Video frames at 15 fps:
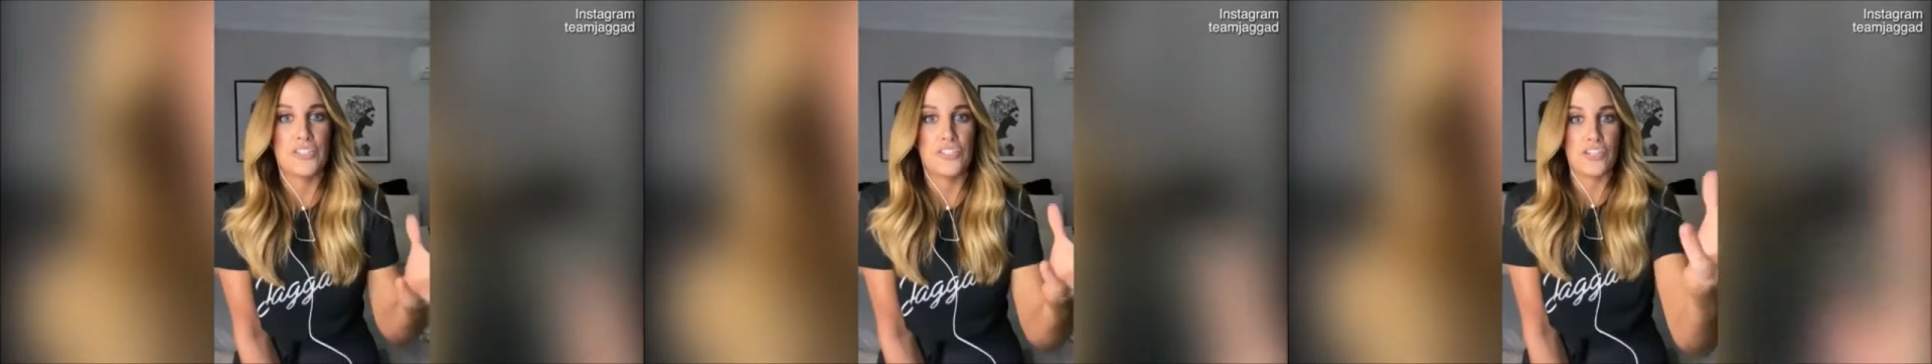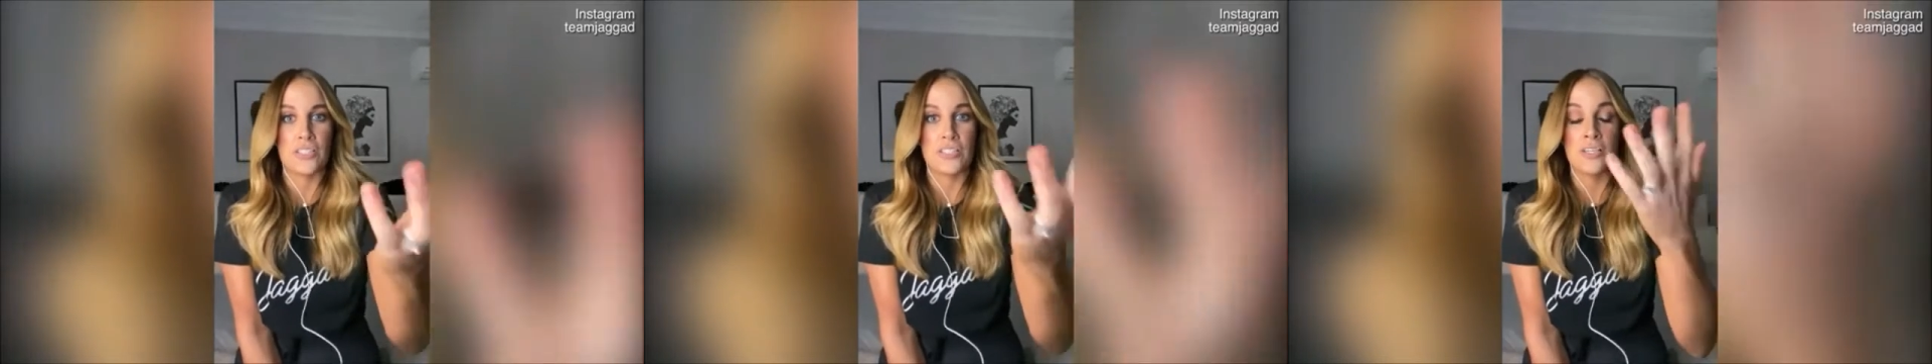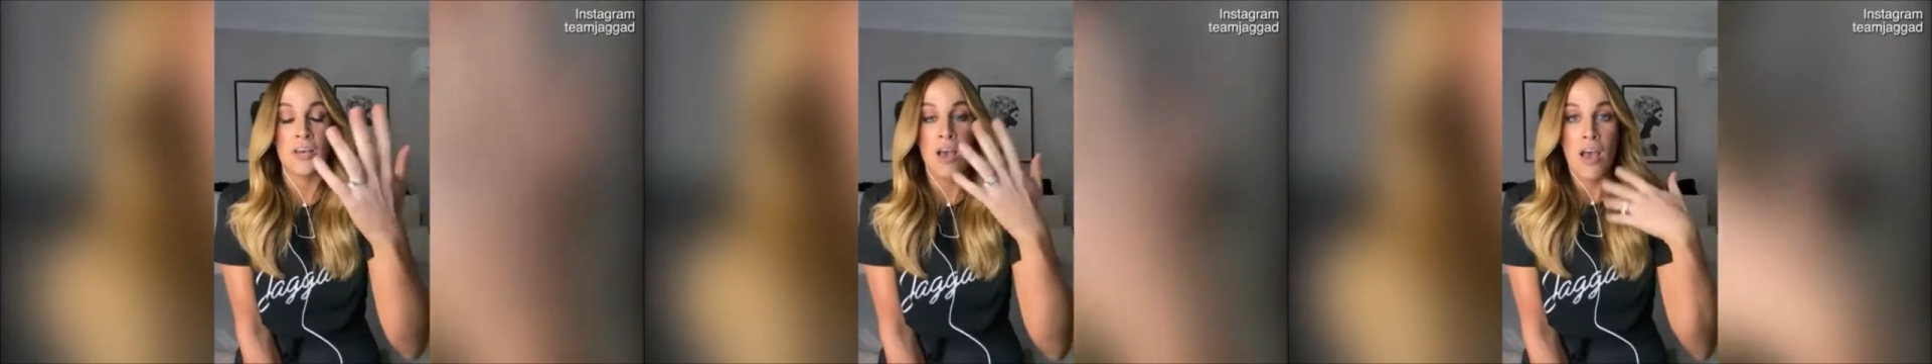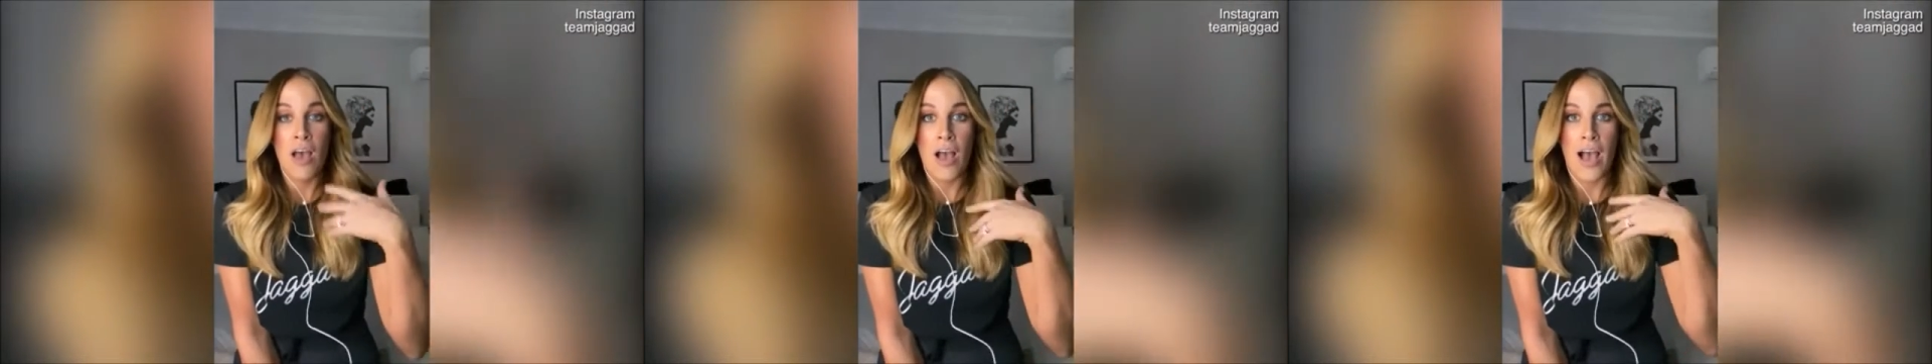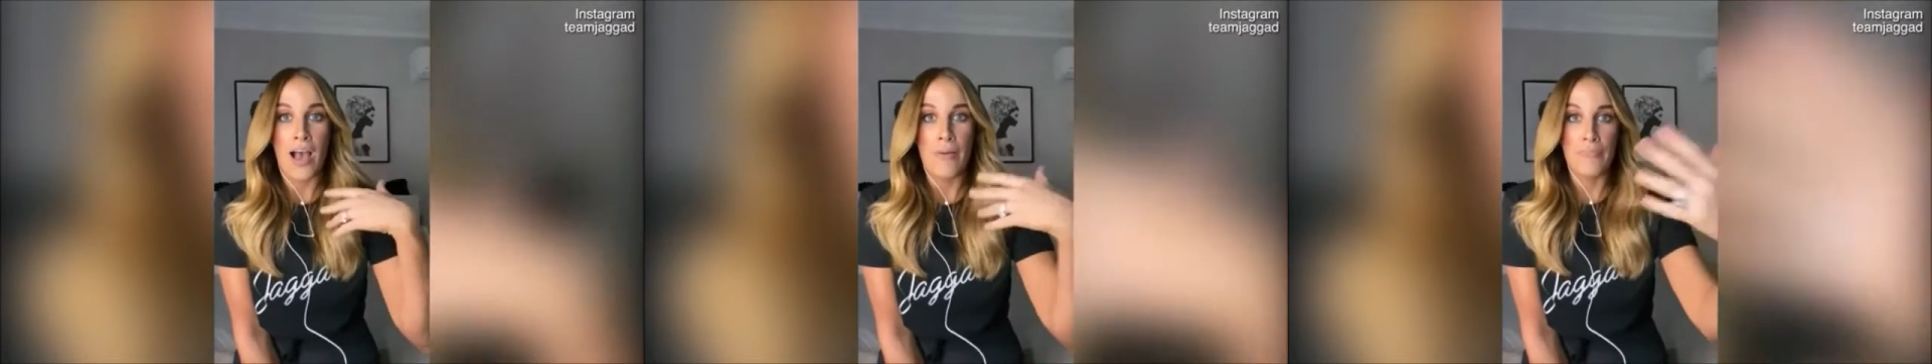It's just
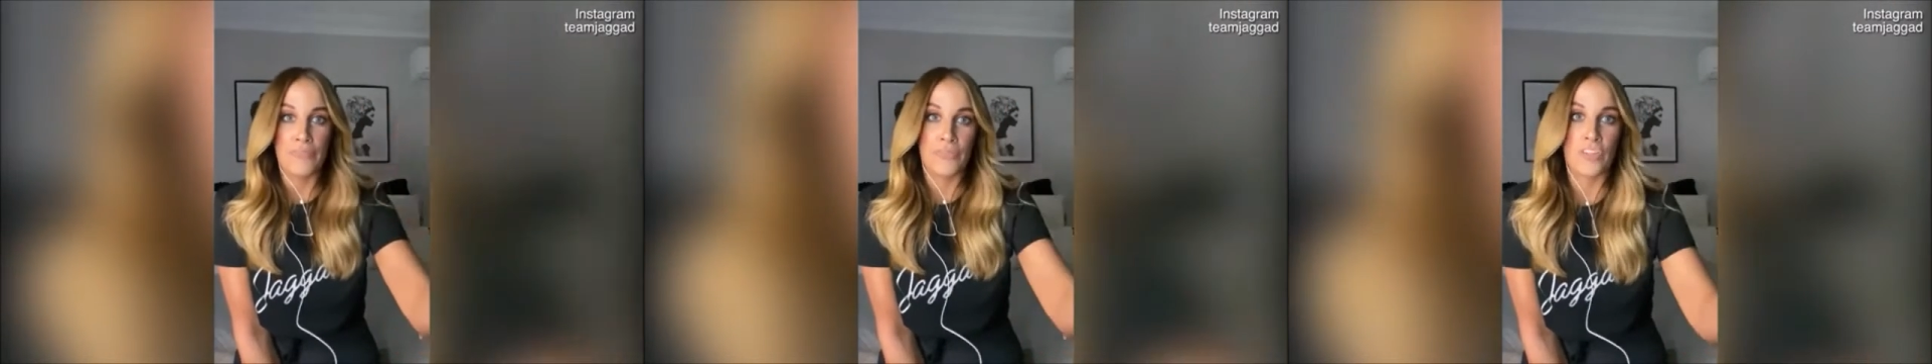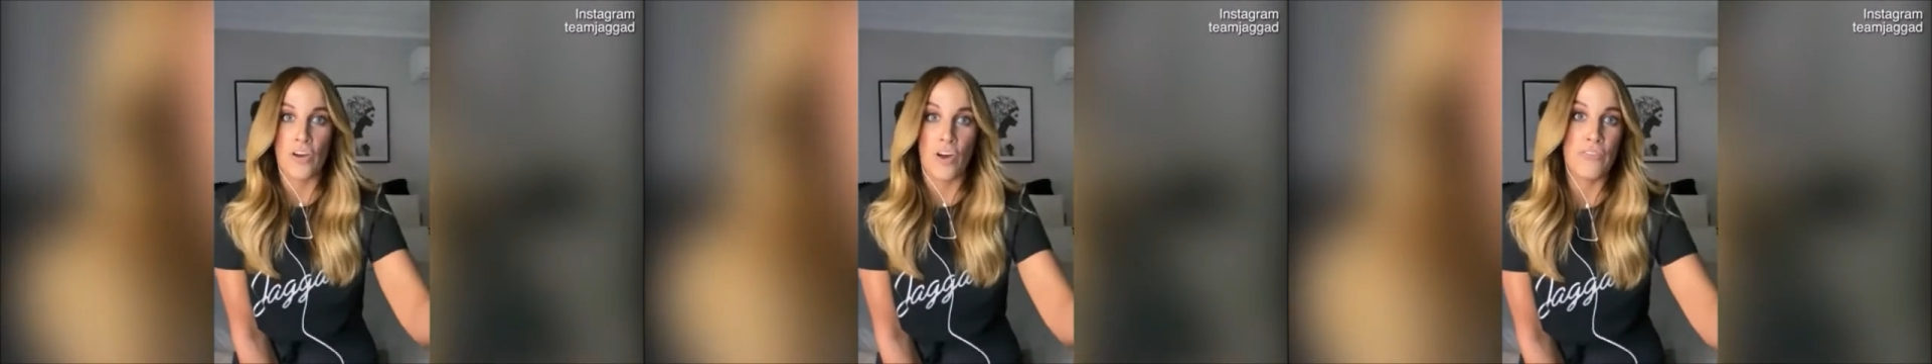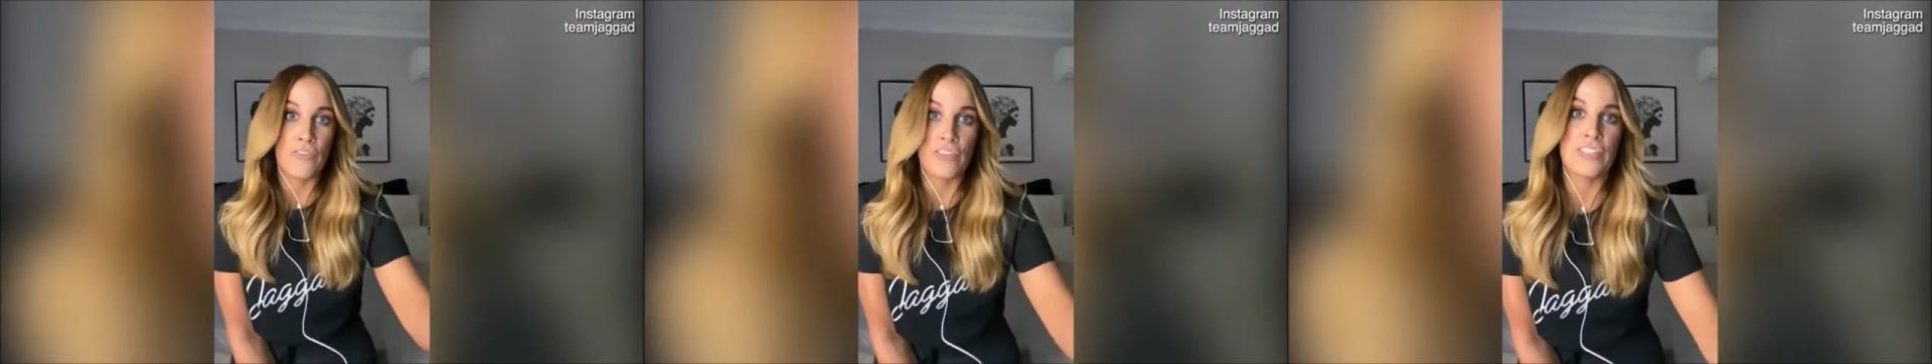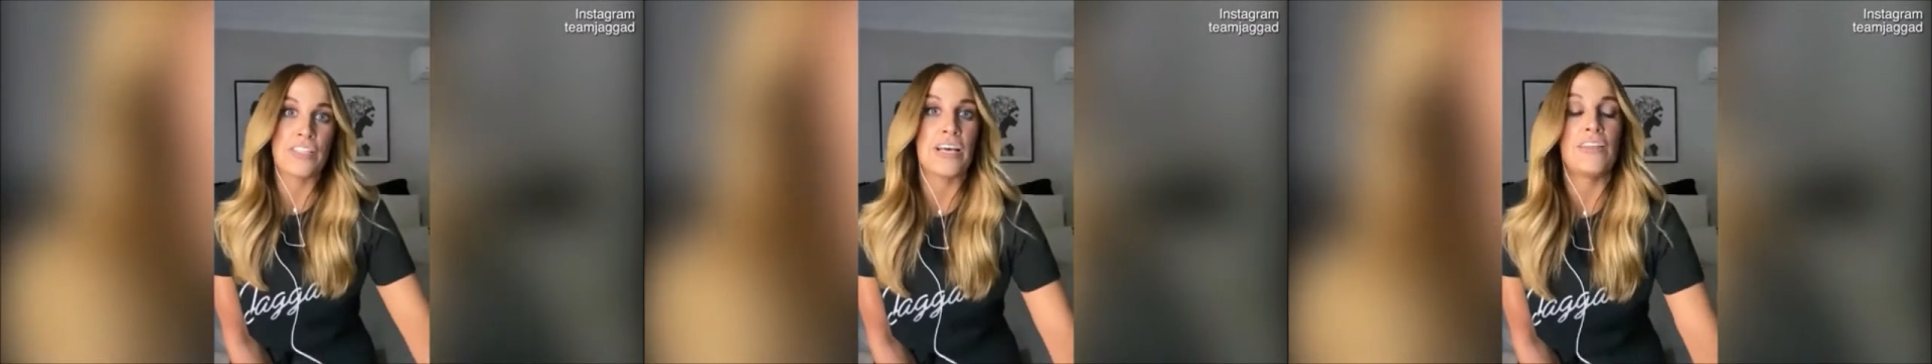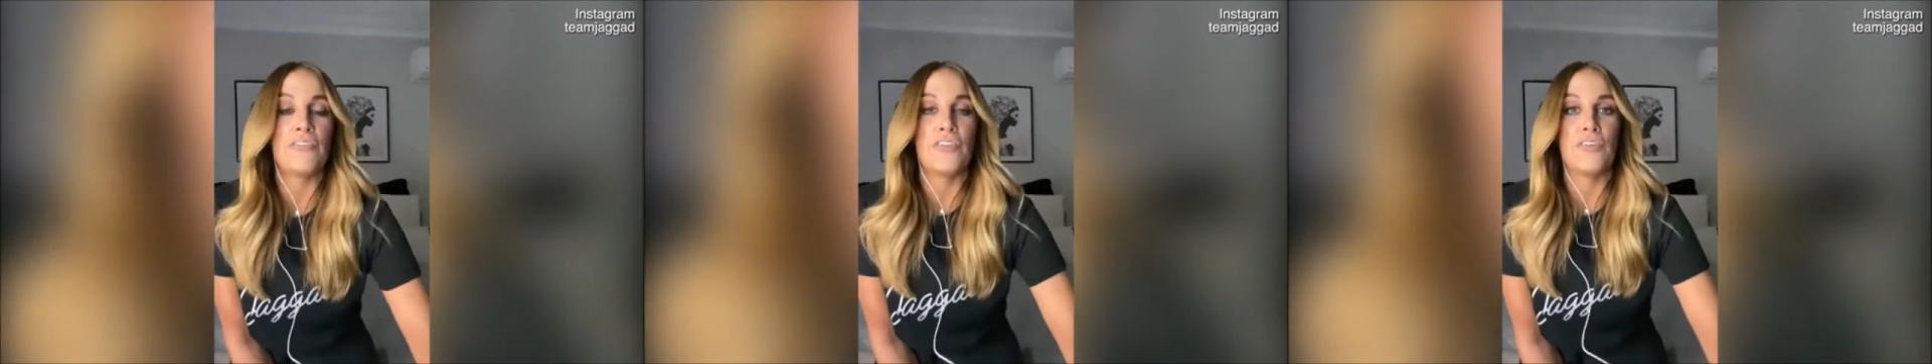over the
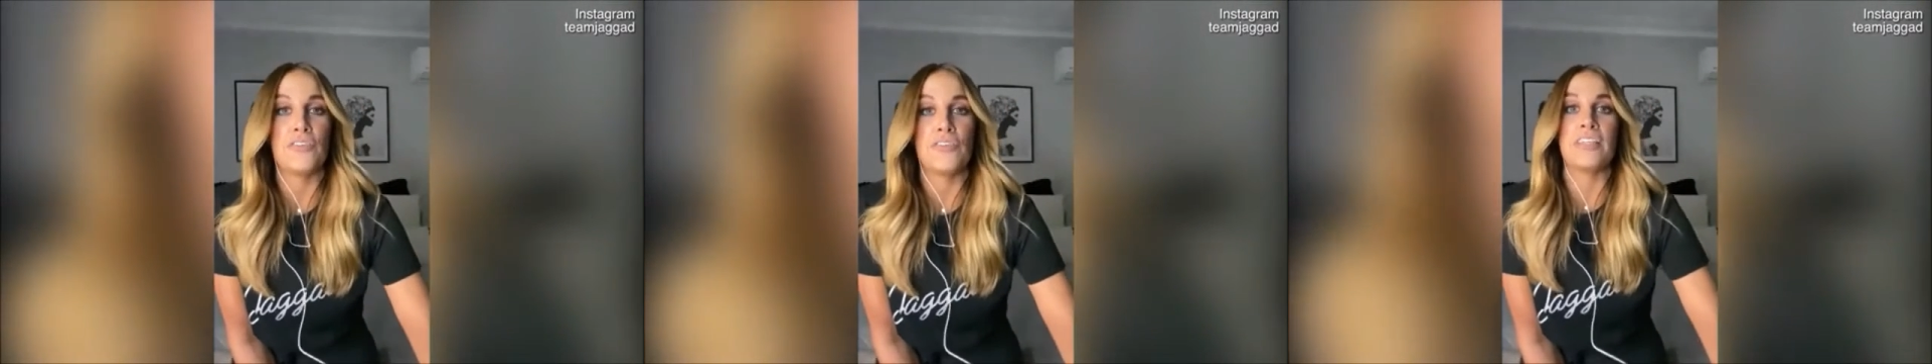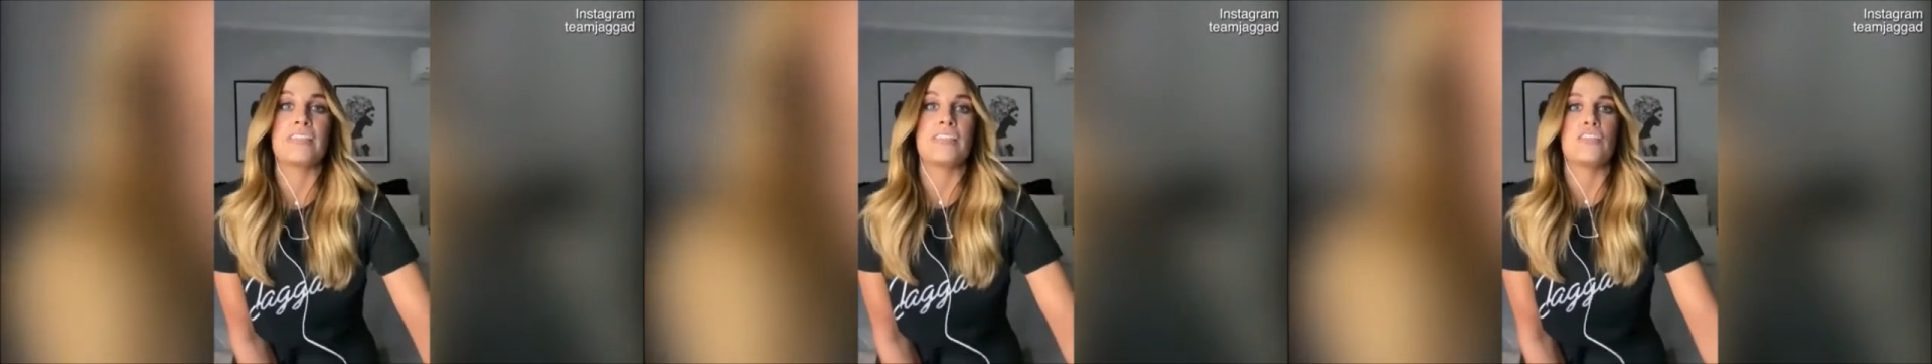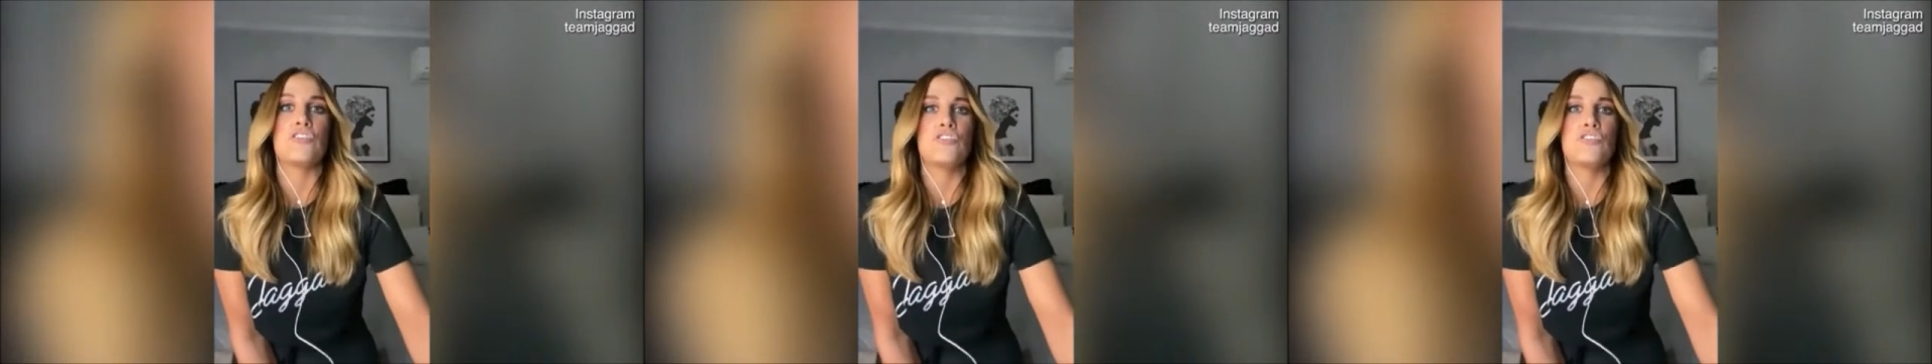telephone and things.